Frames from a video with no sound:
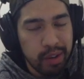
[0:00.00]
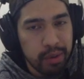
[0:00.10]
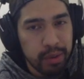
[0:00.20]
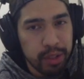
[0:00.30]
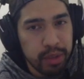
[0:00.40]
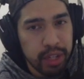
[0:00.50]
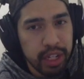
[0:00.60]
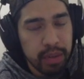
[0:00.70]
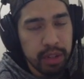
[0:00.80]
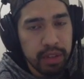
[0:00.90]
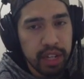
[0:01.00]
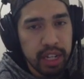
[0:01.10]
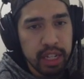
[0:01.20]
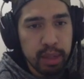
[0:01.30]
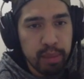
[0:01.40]
really want to get rid of the
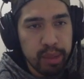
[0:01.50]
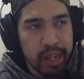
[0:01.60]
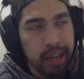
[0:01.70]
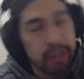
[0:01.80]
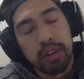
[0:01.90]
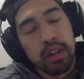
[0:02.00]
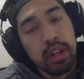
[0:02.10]
X speed, but I don't know.